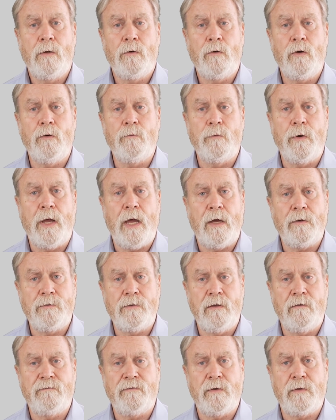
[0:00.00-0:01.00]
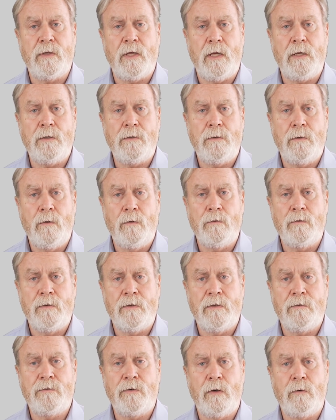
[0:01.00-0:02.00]
could react differently due to
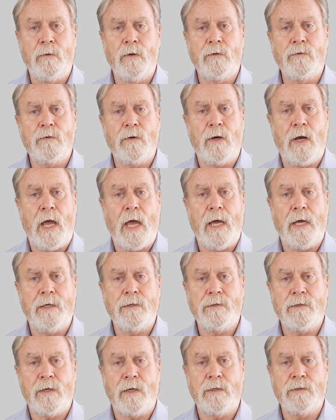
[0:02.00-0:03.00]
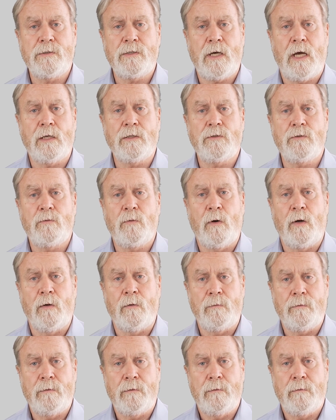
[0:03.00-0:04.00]
the turbo's reliance on exhaust
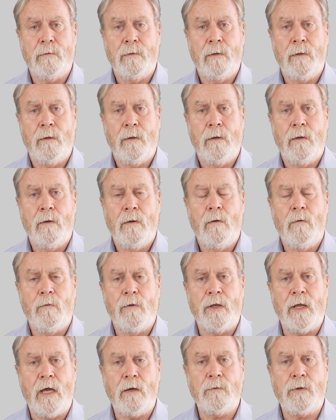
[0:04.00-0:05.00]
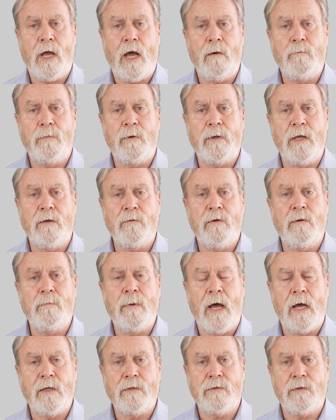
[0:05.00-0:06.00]
flow. Without complementary
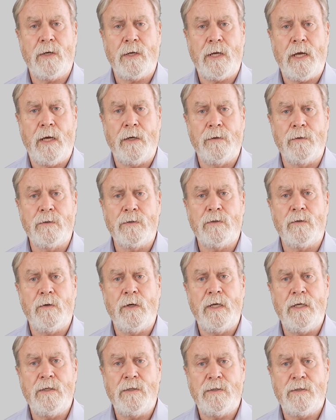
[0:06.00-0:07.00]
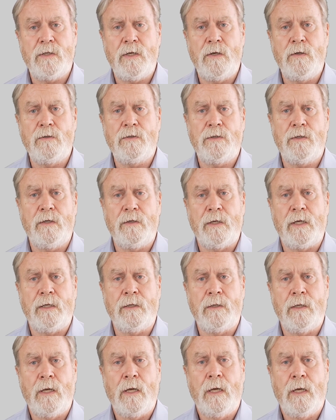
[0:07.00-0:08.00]
mods like headers or E C U
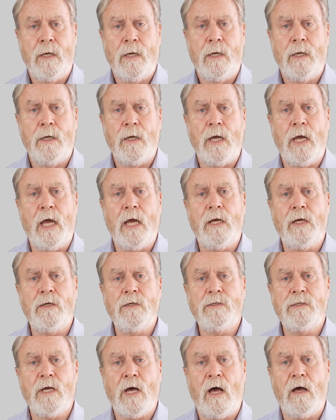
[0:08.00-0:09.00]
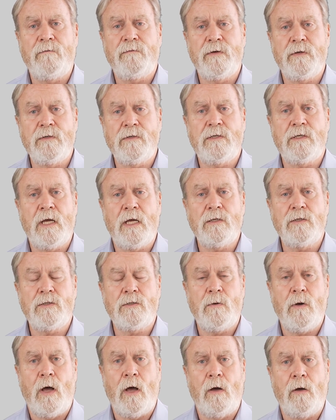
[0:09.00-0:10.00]
tuning, gains often stay
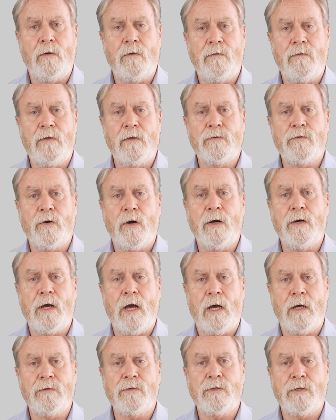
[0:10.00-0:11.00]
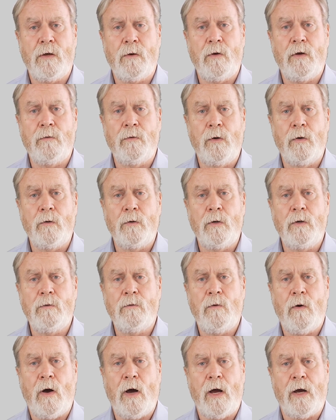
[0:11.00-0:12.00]
small. The trade-offs, however,
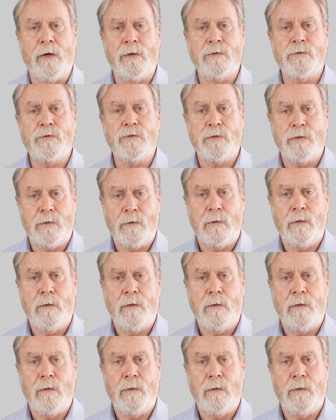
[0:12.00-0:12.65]
loom large.